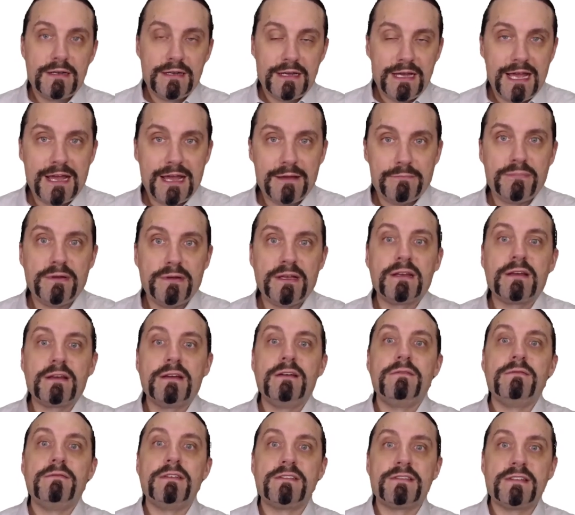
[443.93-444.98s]
epic
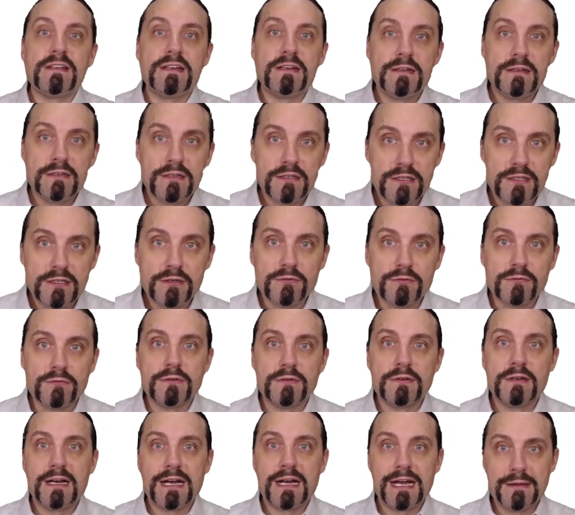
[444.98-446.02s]
with a new
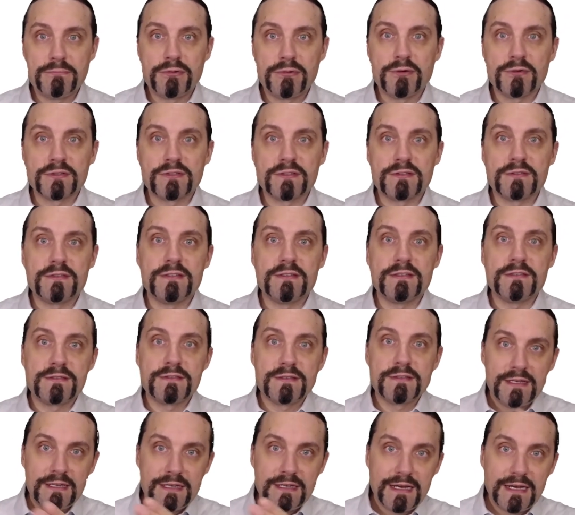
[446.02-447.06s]
hypothesis
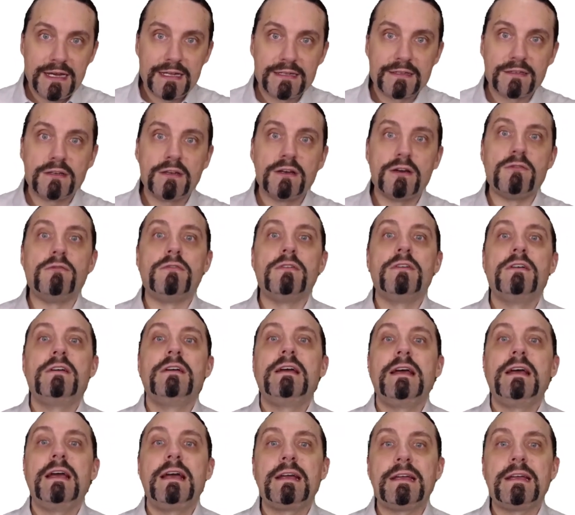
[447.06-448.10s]
and go
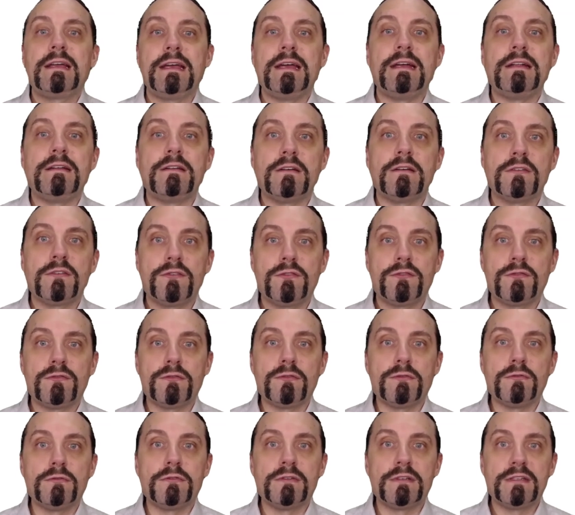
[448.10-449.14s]
again
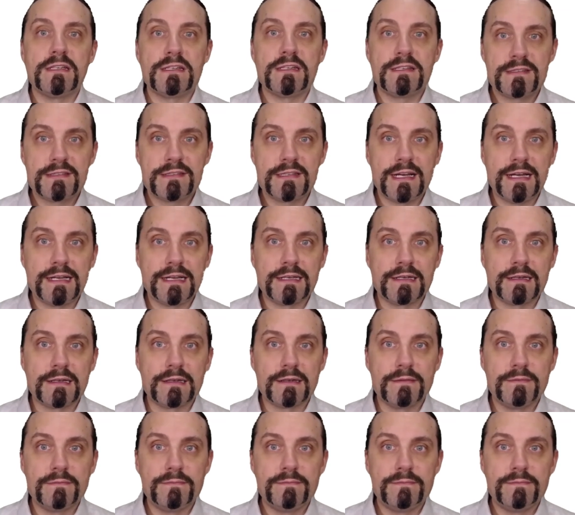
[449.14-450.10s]
through this cycle.